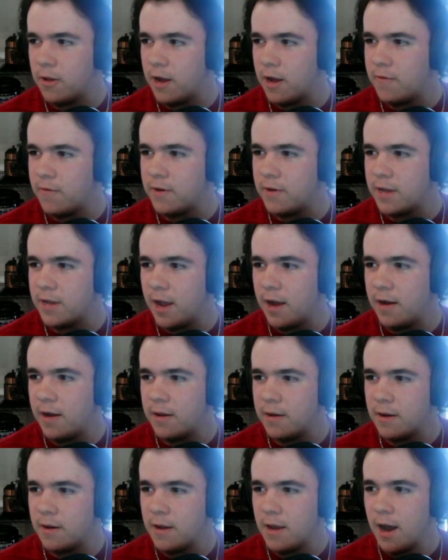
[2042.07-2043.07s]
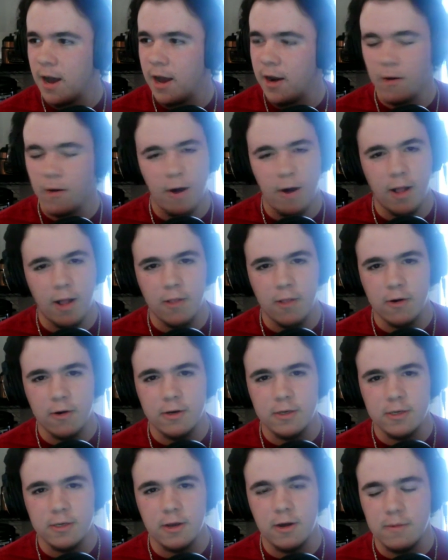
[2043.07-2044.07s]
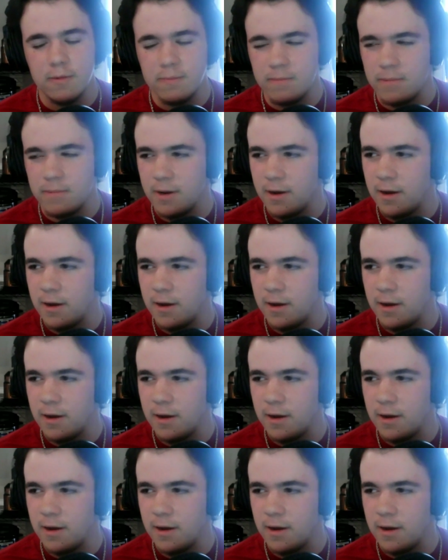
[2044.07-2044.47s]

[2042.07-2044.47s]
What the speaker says: lot of it down, and I know I learned some.